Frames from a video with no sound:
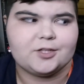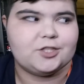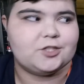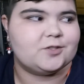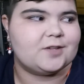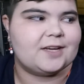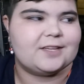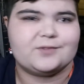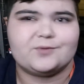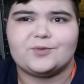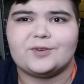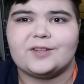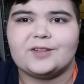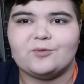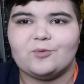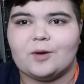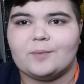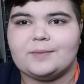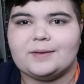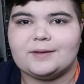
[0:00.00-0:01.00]
You guys
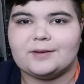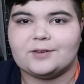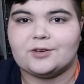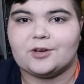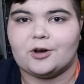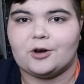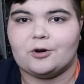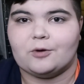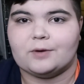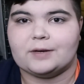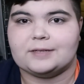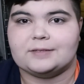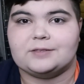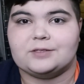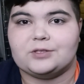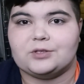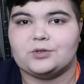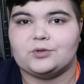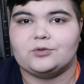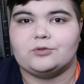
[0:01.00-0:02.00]
really want me to go
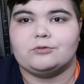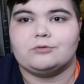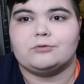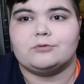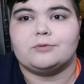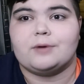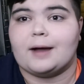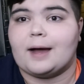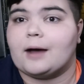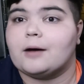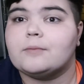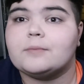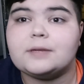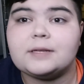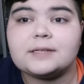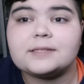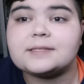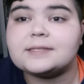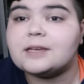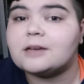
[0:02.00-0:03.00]
into how
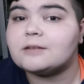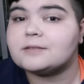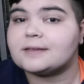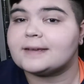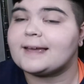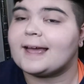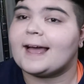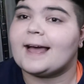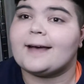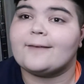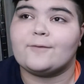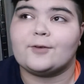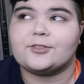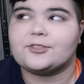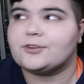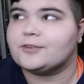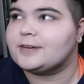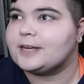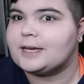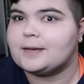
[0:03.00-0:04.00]
many snails I have, what
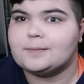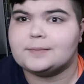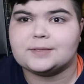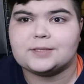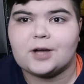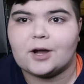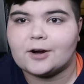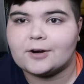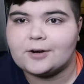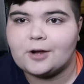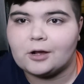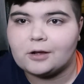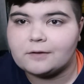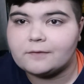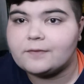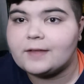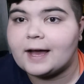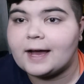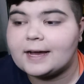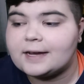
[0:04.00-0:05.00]
their names are, and all
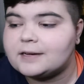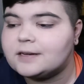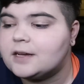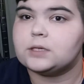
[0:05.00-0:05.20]
of that.